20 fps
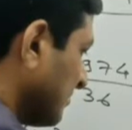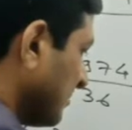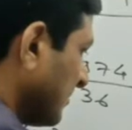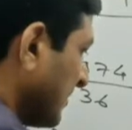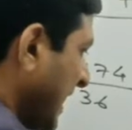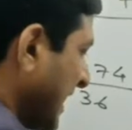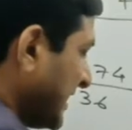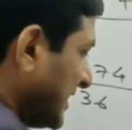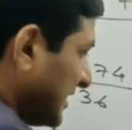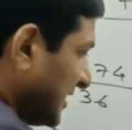
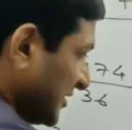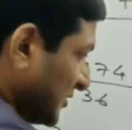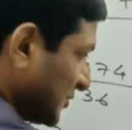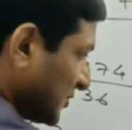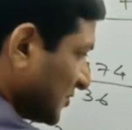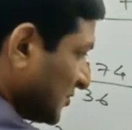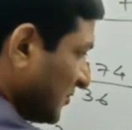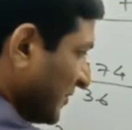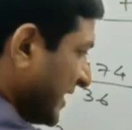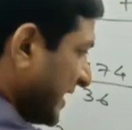
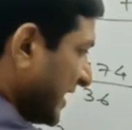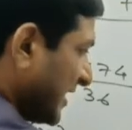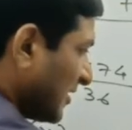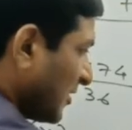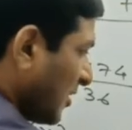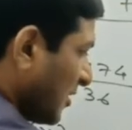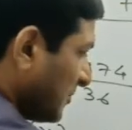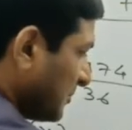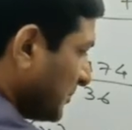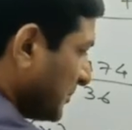minus square
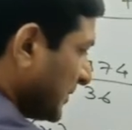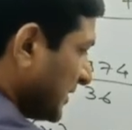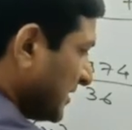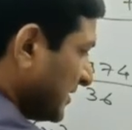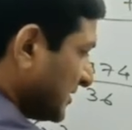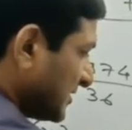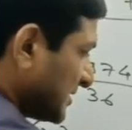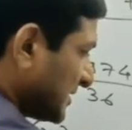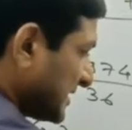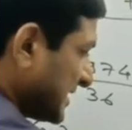
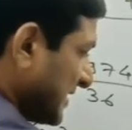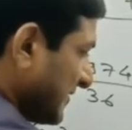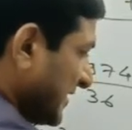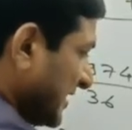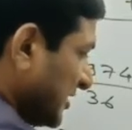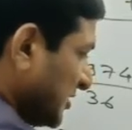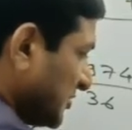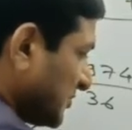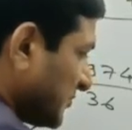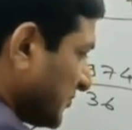of
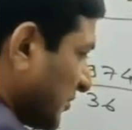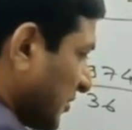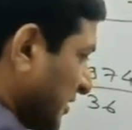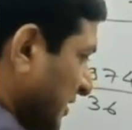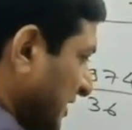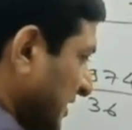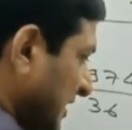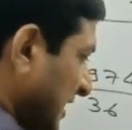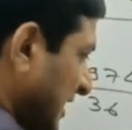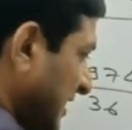7 is
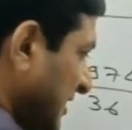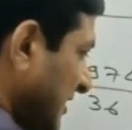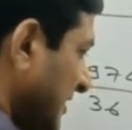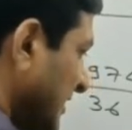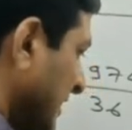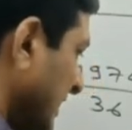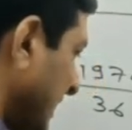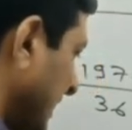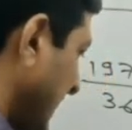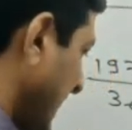
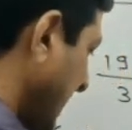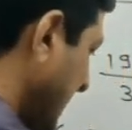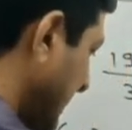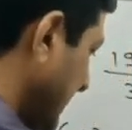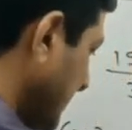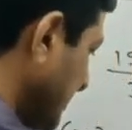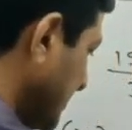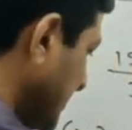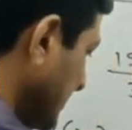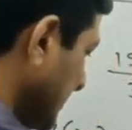49
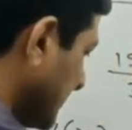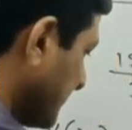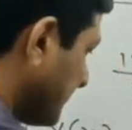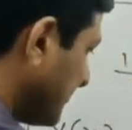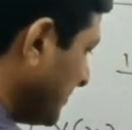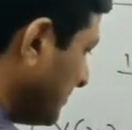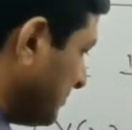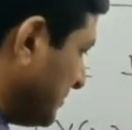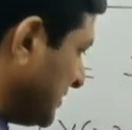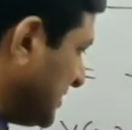and here
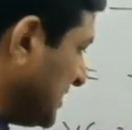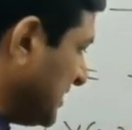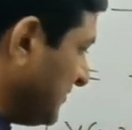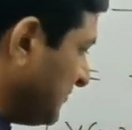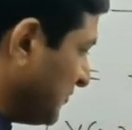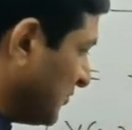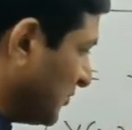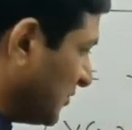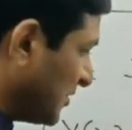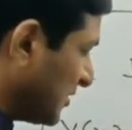
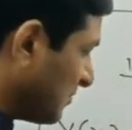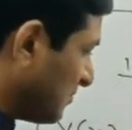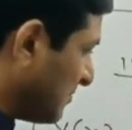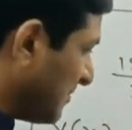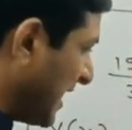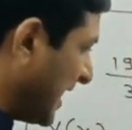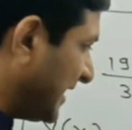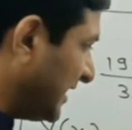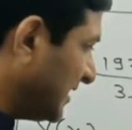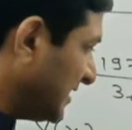54
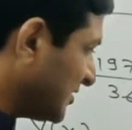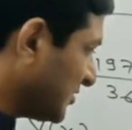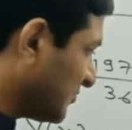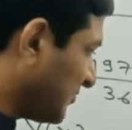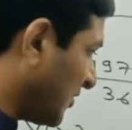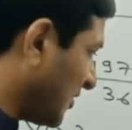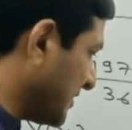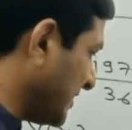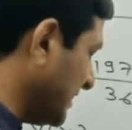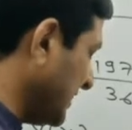minus
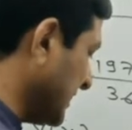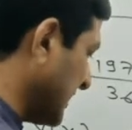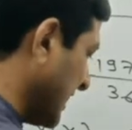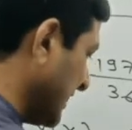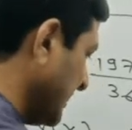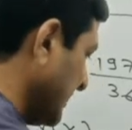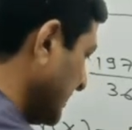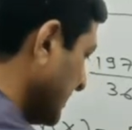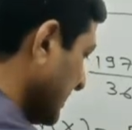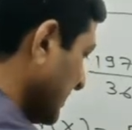
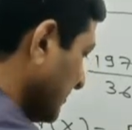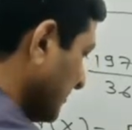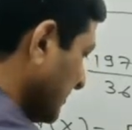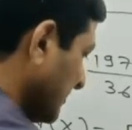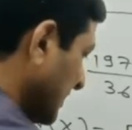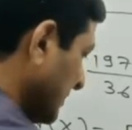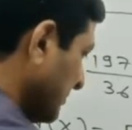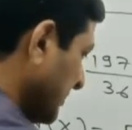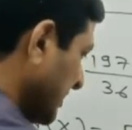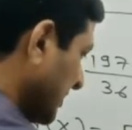49
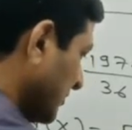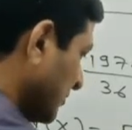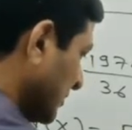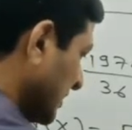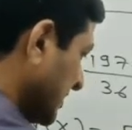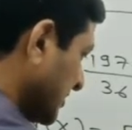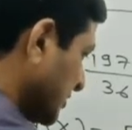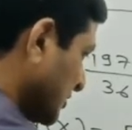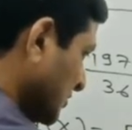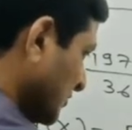will be
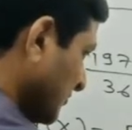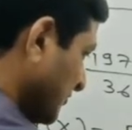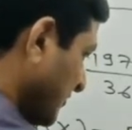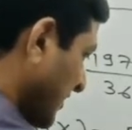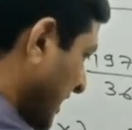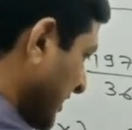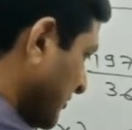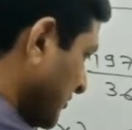equals to 5.